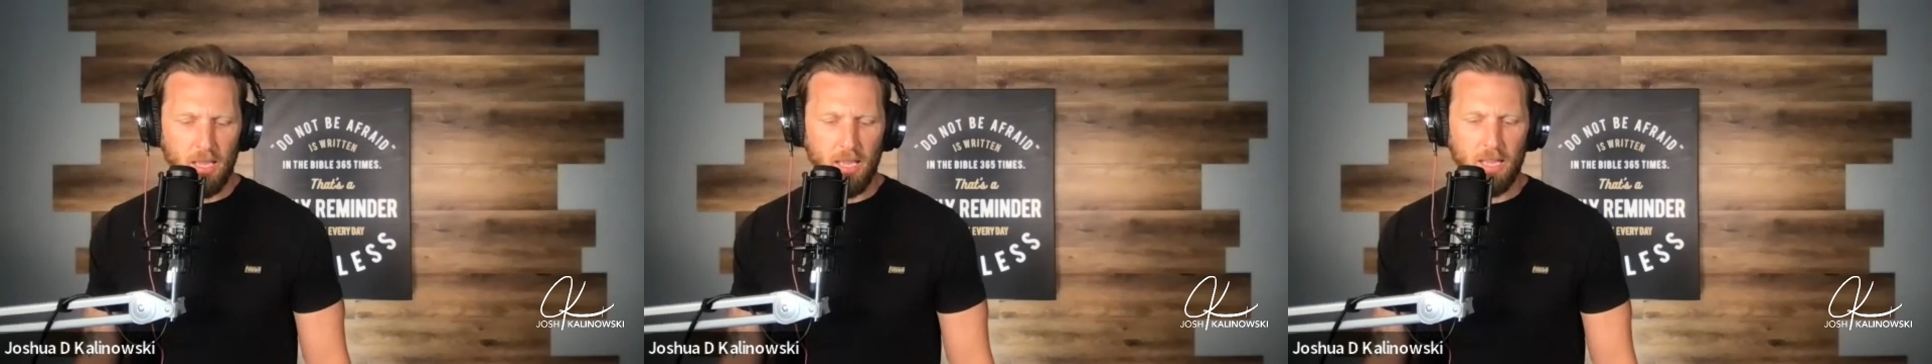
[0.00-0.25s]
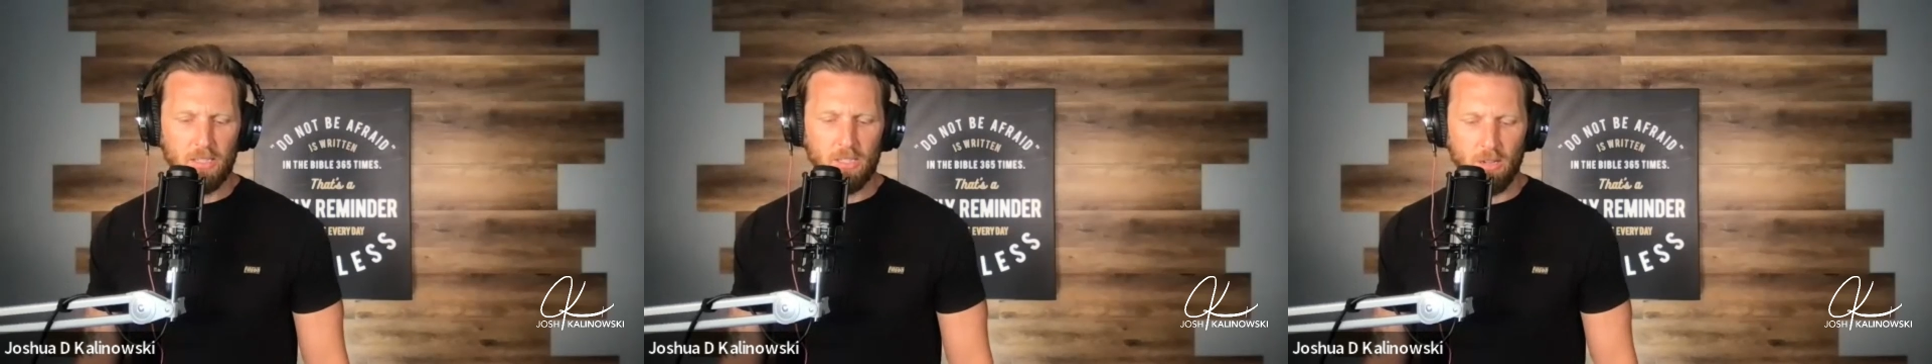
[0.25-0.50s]

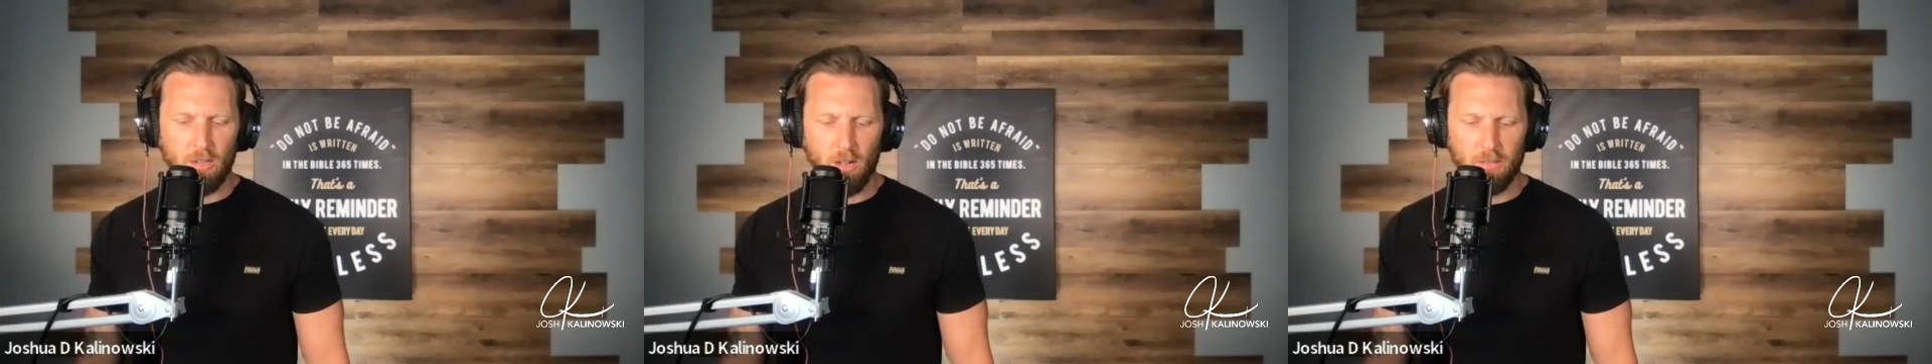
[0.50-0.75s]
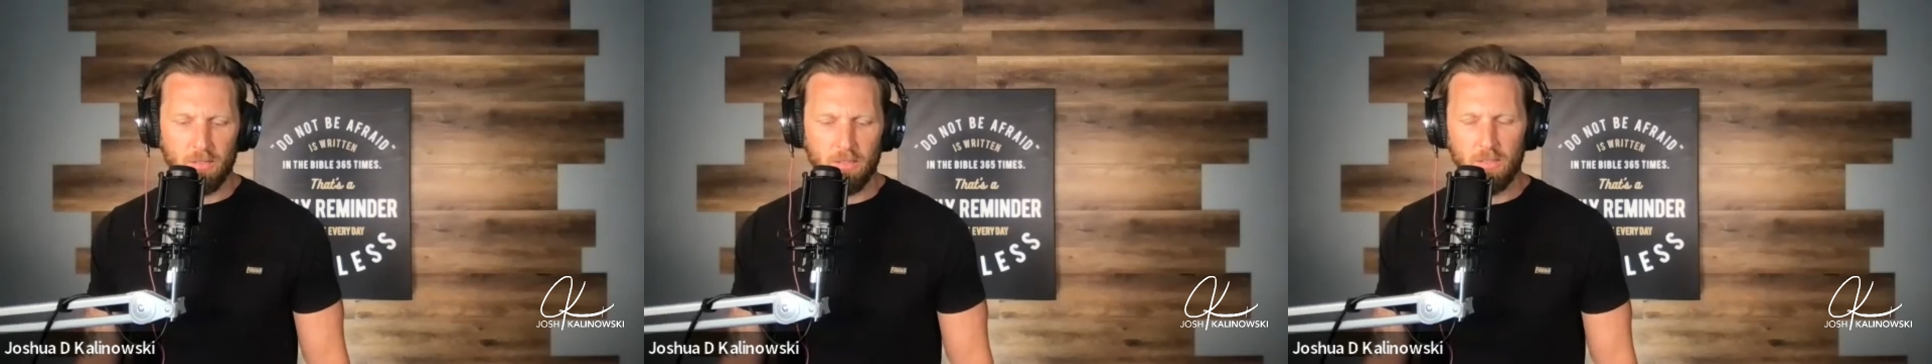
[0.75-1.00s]
It's
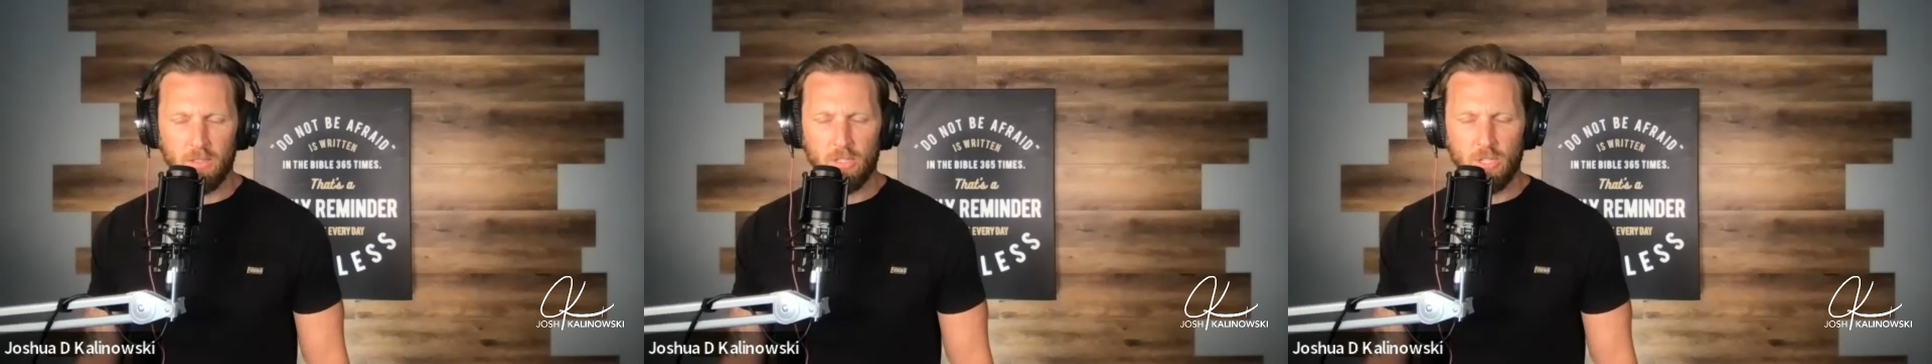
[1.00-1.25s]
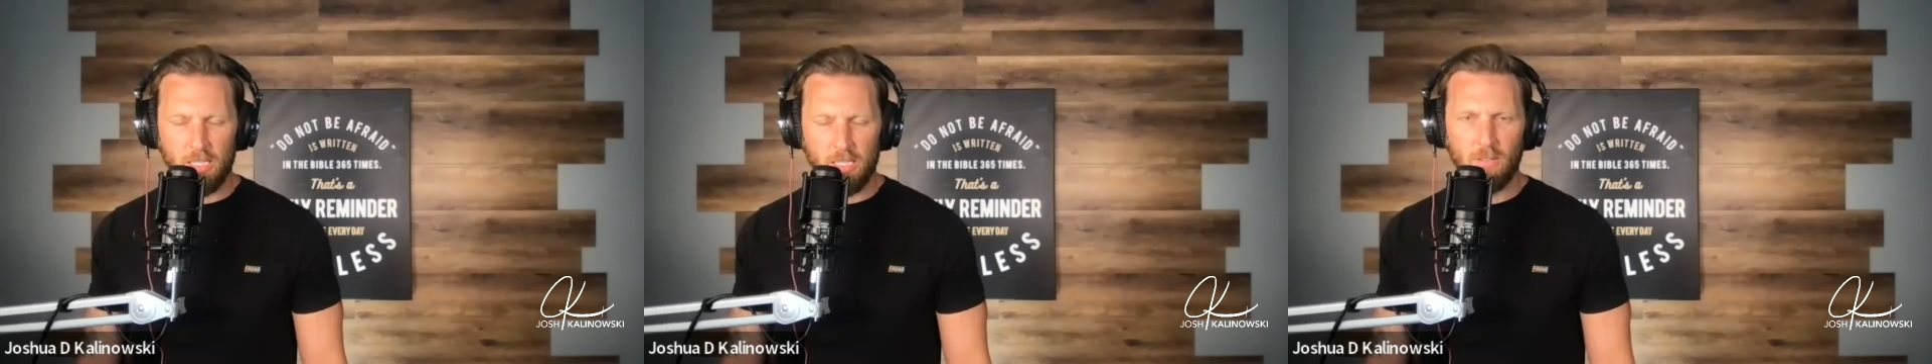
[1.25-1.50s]
called
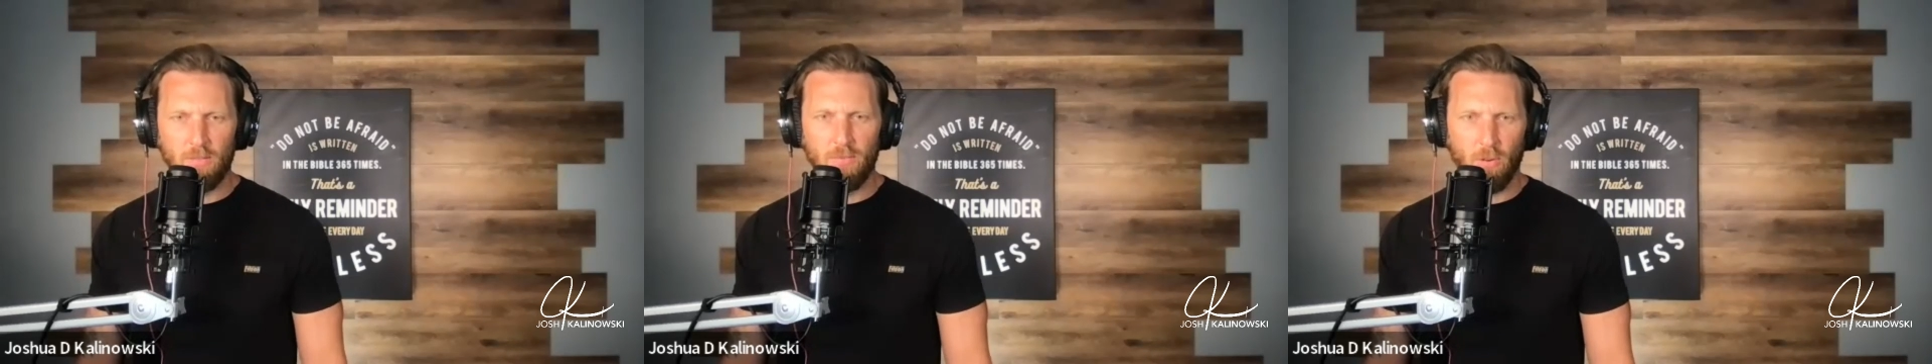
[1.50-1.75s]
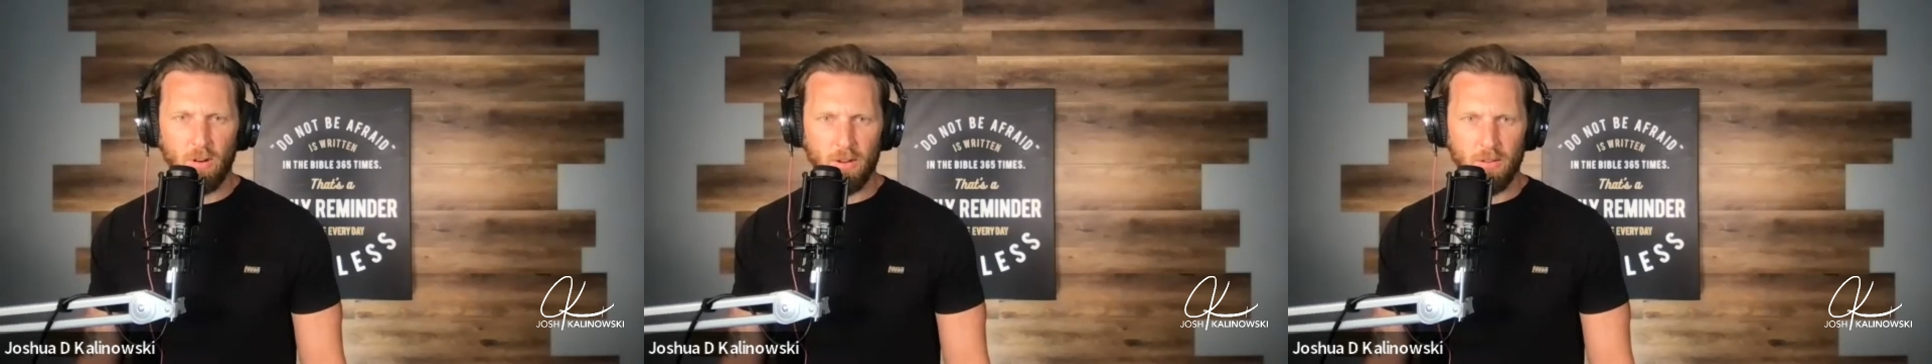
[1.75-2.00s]
Chasing
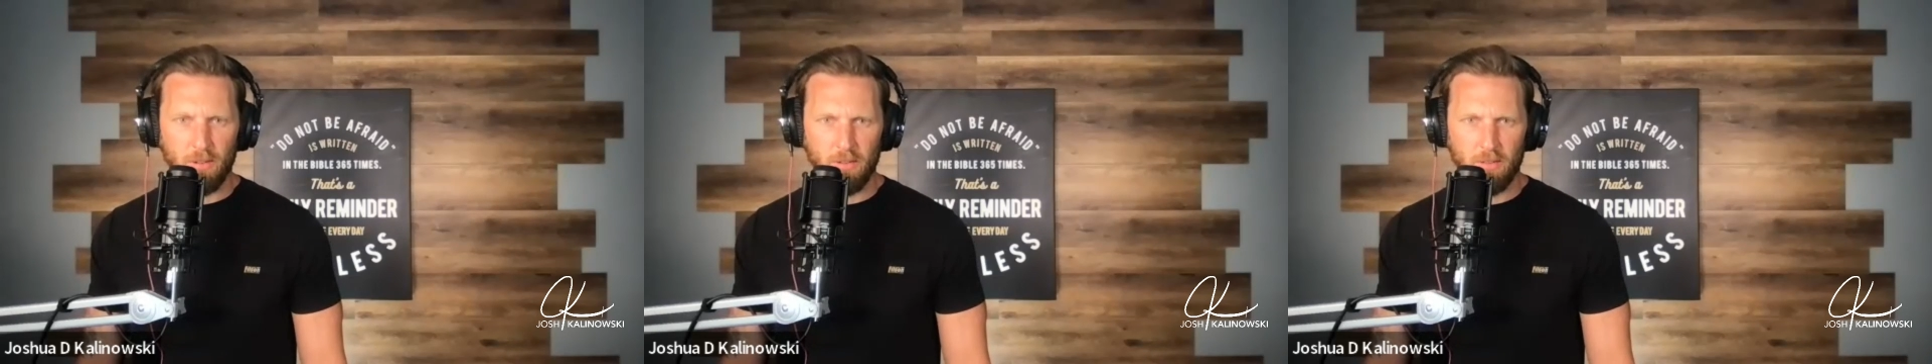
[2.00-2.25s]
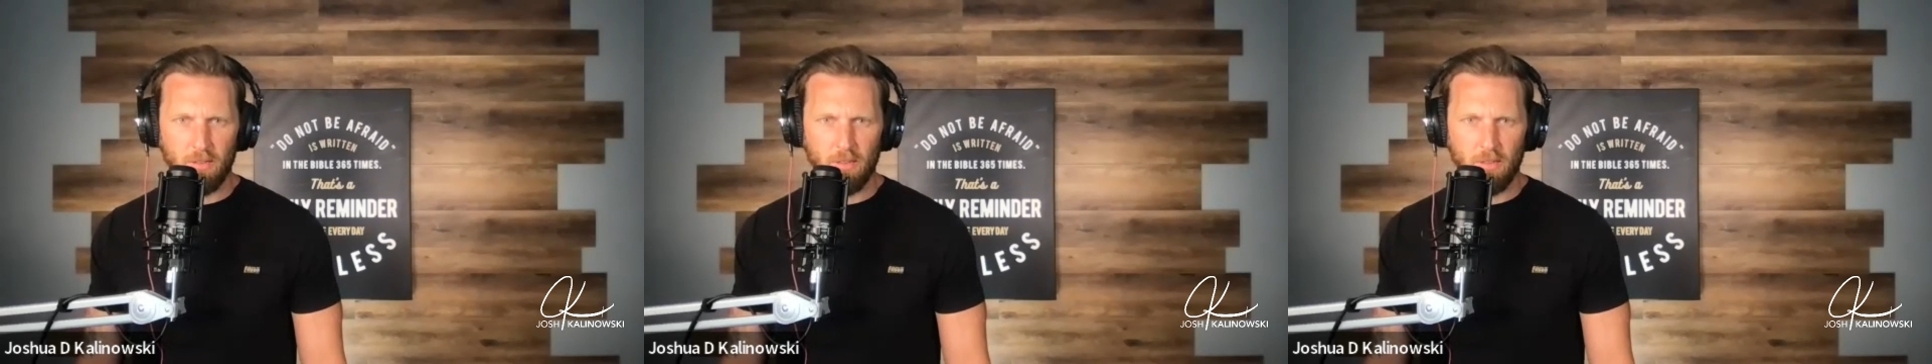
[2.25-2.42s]
400.